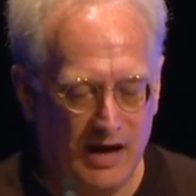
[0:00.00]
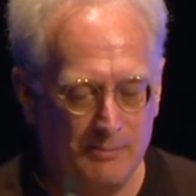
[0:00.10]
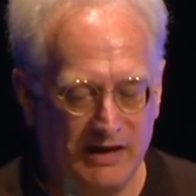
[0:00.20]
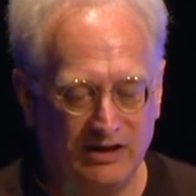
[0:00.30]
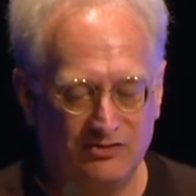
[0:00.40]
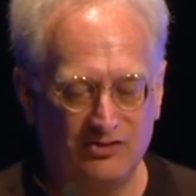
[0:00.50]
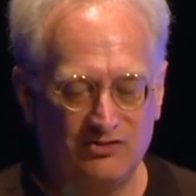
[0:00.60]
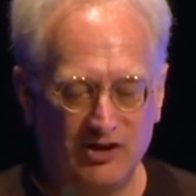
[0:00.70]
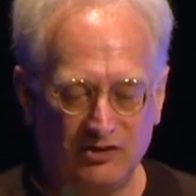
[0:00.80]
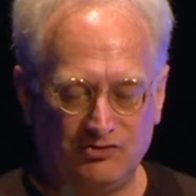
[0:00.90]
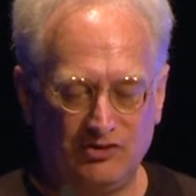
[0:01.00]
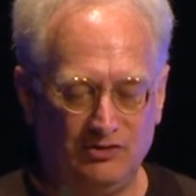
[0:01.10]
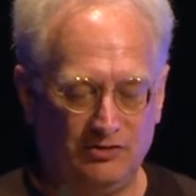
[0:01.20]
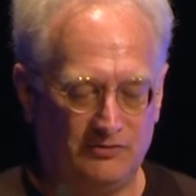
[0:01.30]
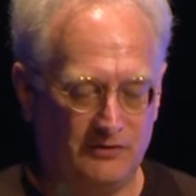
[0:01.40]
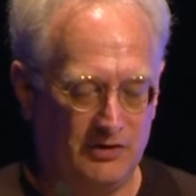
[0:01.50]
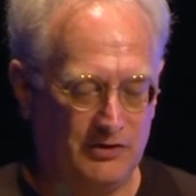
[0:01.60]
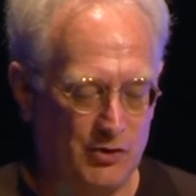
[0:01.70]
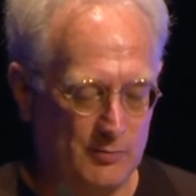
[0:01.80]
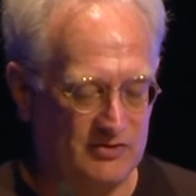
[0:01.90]
and making suggestions for a
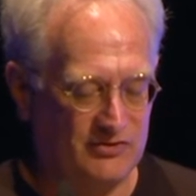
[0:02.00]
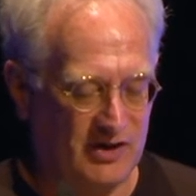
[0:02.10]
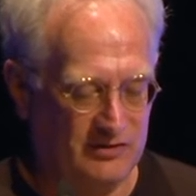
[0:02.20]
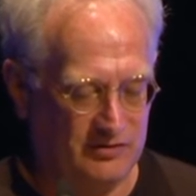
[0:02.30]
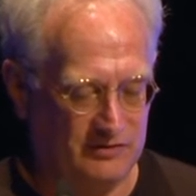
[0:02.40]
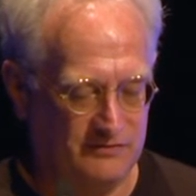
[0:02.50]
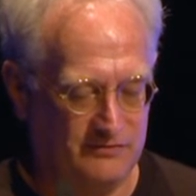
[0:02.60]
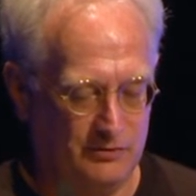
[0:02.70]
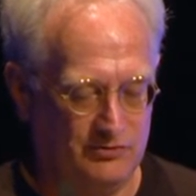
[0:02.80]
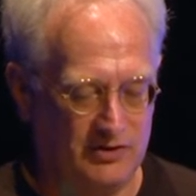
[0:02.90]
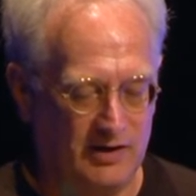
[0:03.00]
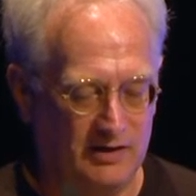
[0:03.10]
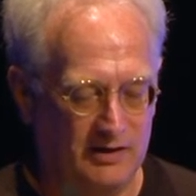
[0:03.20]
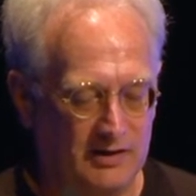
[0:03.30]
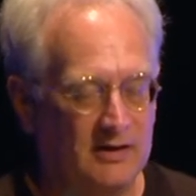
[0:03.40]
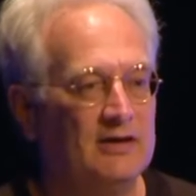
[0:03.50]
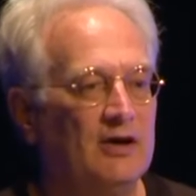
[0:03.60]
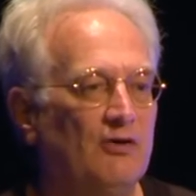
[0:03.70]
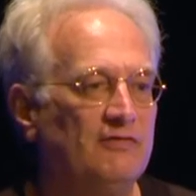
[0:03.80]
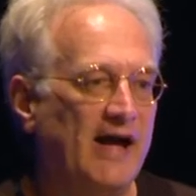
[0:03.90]
human-centered future
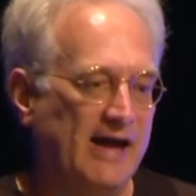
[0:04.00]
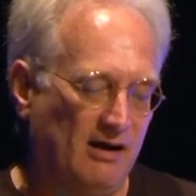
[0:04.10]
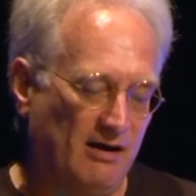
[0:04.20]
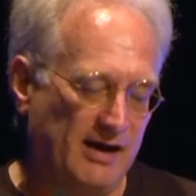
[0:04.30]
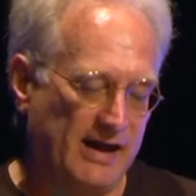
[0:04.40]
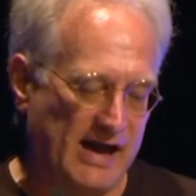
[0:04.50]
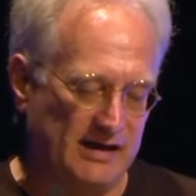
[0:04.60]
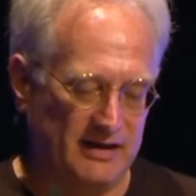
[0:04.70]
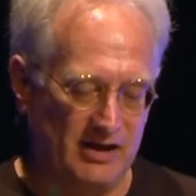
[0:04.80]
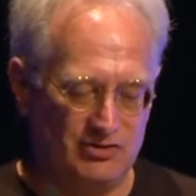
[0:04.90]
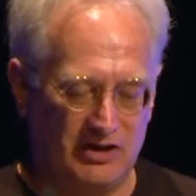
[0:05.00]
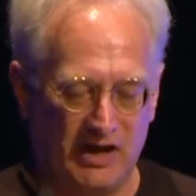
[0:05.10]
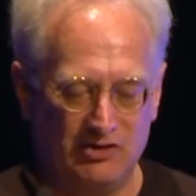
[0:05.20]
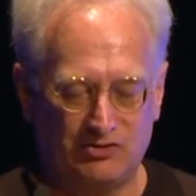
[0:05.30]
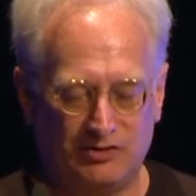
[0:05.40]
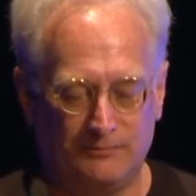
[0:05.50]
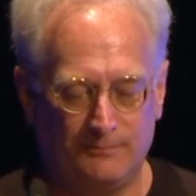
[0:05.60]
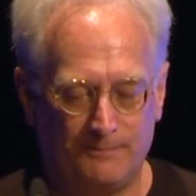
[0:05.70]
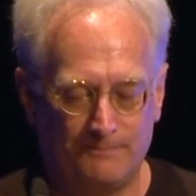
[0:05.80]
of AI and education.